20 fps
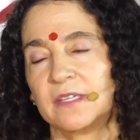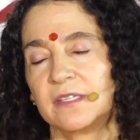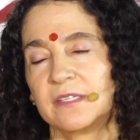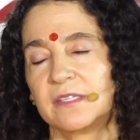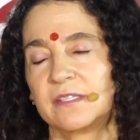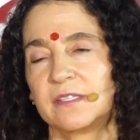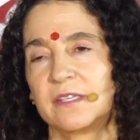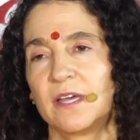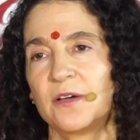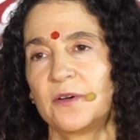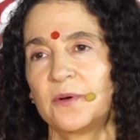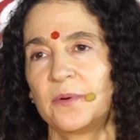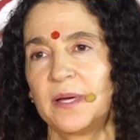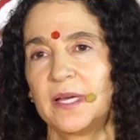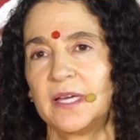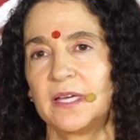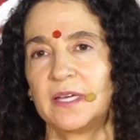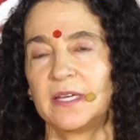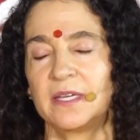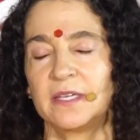
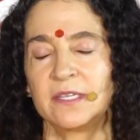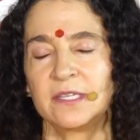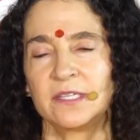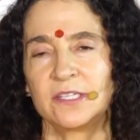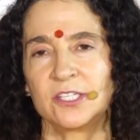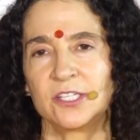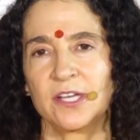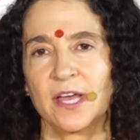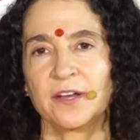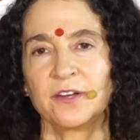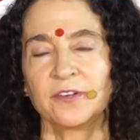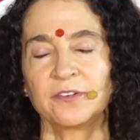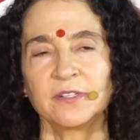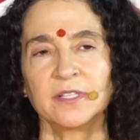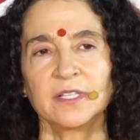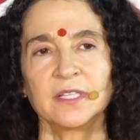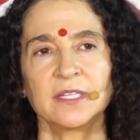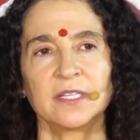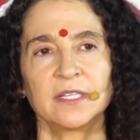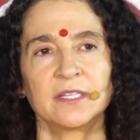So in
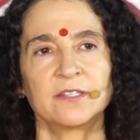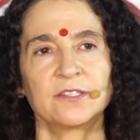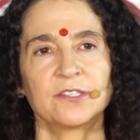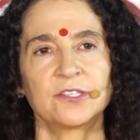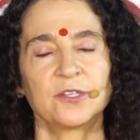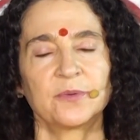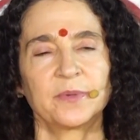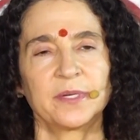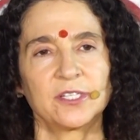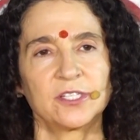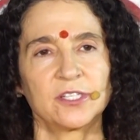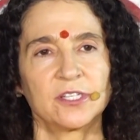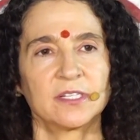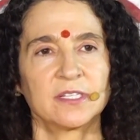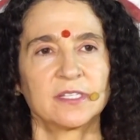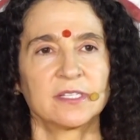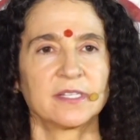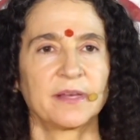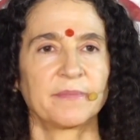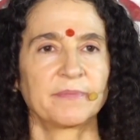general, intuition
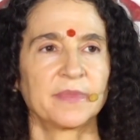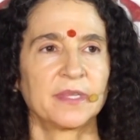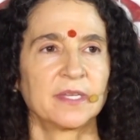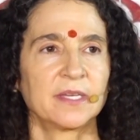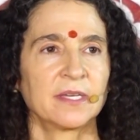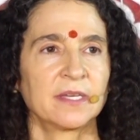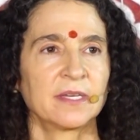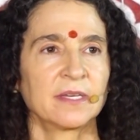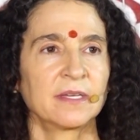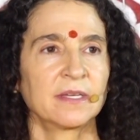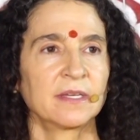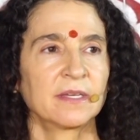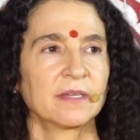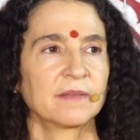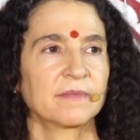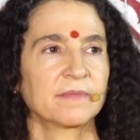is something,